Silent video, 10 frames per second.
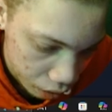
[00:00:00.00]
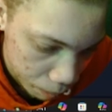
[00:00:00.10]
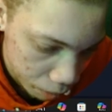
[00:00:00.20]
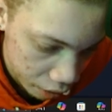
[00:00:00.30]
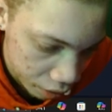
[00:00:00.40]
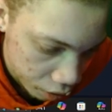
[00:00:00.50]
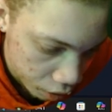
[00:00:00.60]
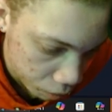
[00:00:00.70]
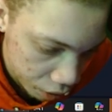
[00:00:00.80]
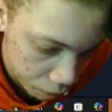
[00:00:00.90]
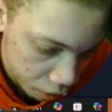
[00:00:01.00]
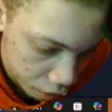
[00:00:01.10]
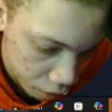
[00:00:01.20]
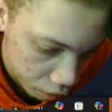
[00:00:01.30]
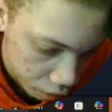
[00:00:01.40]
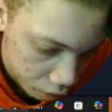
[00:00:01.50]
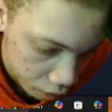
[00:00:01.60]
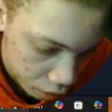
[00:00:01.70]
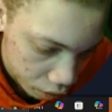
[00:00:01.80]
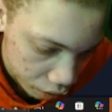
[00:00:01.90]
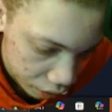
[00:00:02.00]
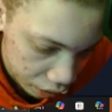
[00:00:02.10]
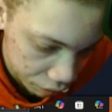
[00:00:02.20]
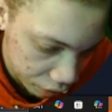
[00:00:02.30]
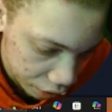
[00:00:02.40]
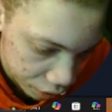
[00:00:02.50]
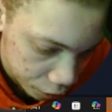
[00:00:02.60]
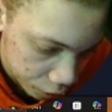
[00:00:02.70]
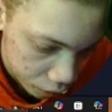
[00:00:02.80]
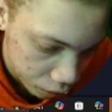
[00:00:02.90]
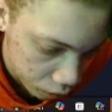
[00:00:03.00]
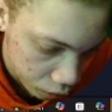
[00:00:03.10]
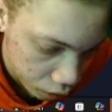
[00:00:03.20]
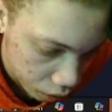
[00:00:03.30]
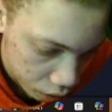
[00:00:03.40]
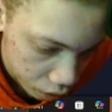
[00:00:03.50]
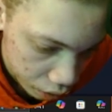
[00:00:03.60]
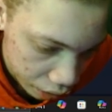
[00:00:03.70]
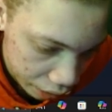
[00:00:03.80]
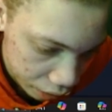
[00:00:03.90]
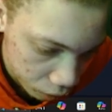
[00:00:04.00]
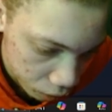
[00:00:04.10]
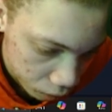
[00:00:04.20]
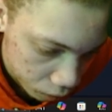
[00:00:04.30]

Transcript: But we will give this angle